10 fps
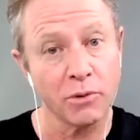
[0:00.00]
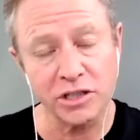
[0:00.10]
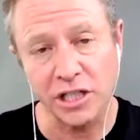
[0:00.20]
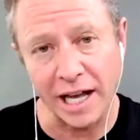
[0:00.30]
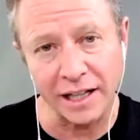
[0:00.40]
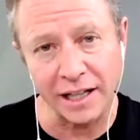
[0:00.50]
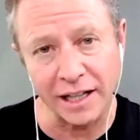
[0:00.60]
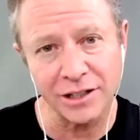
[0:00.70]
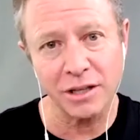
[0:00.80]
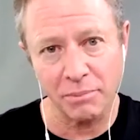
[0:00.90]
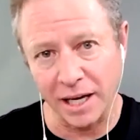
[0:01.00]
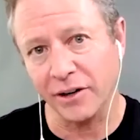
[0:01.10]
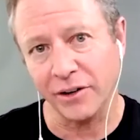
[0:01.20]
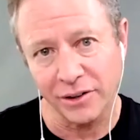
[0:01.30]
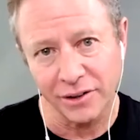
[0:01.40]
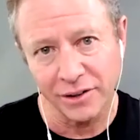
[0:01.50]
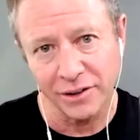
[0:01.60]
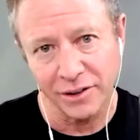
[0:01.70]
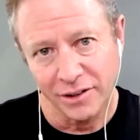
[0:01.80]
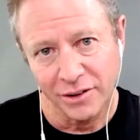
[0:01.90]
The more challenging, the better,
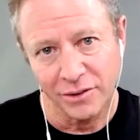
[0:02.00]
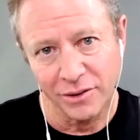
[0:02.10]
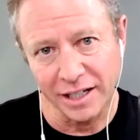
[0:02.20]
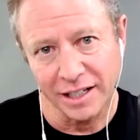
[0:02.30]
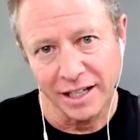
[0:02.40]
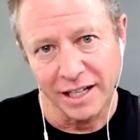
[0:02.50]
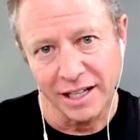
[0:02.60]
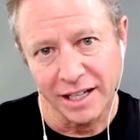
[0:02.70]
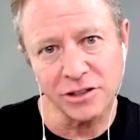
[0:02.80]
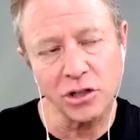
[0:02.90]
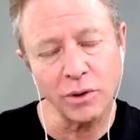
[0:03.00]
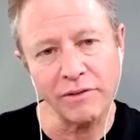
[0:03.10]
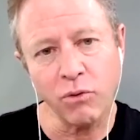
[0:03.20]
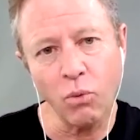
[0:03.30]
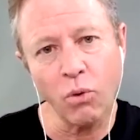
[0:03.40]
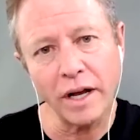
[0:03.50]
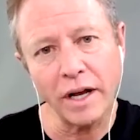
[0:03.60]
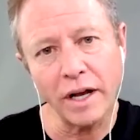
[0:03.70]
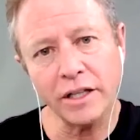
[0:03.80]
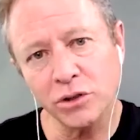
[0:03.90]
right? And so if
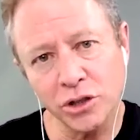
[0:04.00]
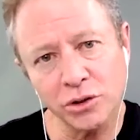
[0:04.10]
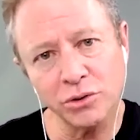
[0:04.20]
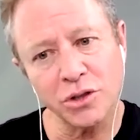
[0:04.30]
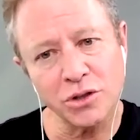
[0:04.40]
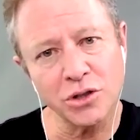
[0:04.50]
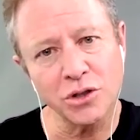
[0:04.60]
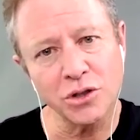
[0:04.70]
what you choose to